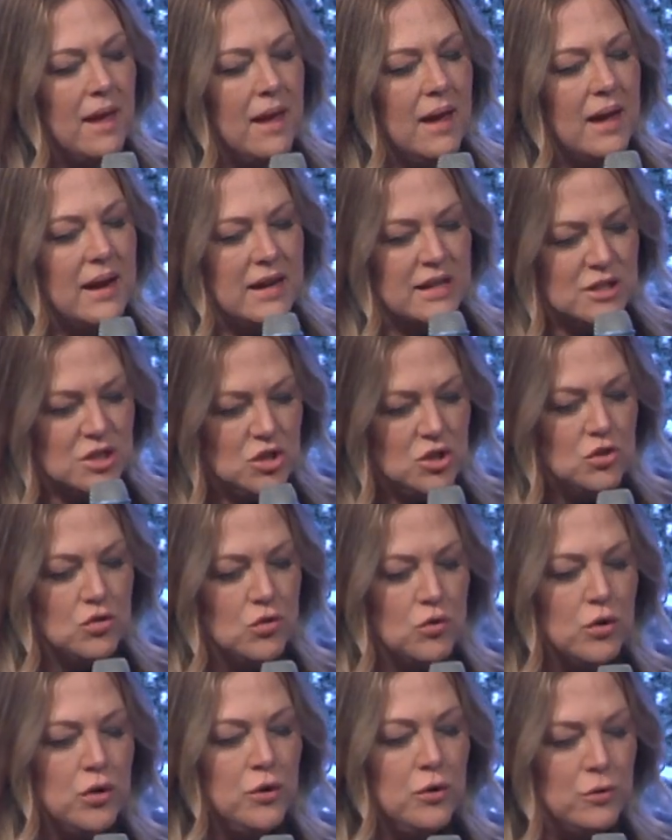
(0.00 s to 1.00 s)
And it's
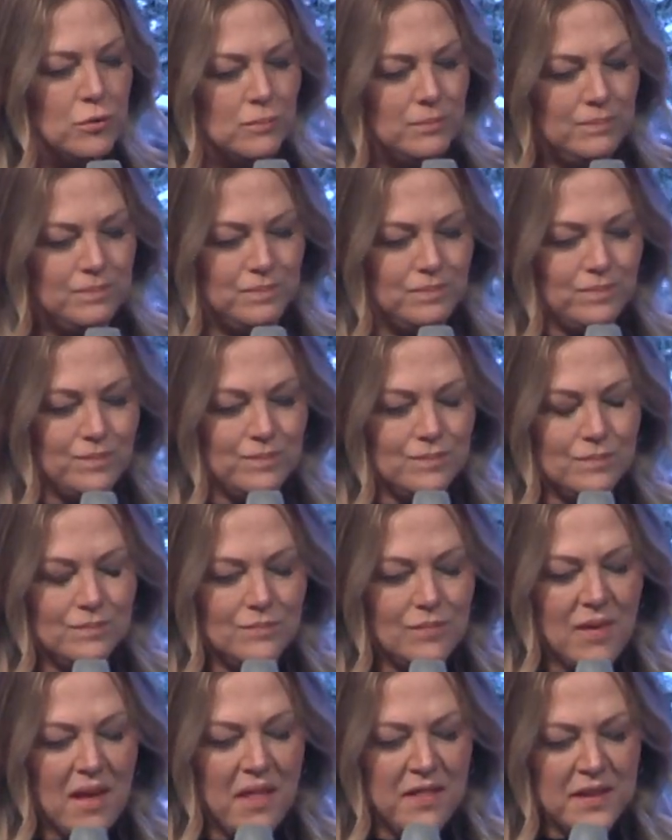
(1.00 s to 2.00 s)
true.
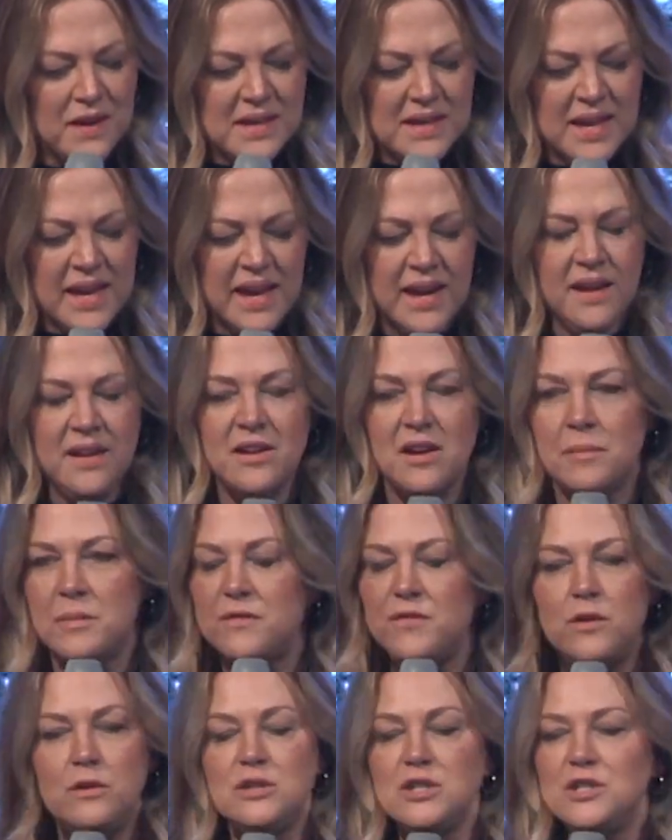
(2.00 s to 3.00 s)
The kingdom,
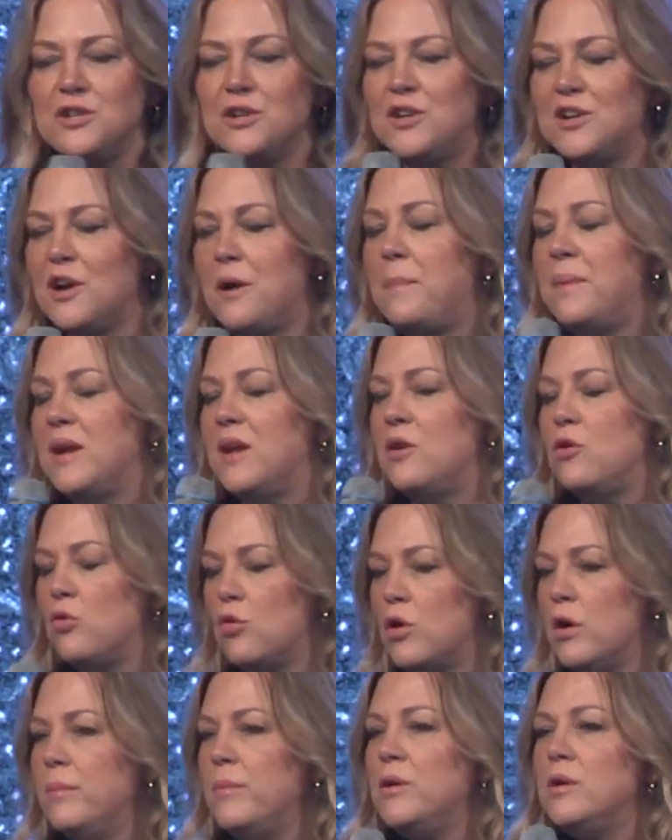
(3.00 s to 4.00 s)
if you just look it up in a
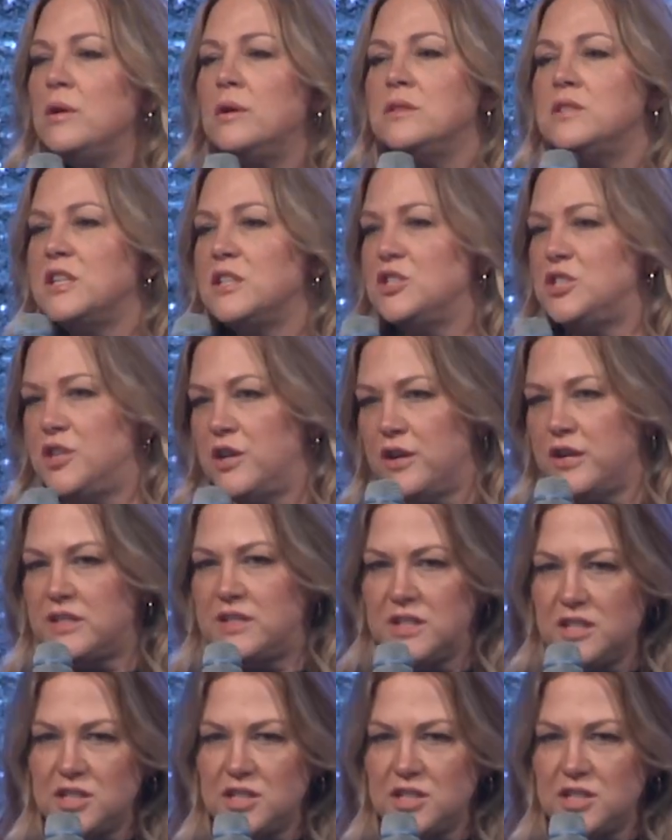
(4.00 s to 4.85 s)
normal definition,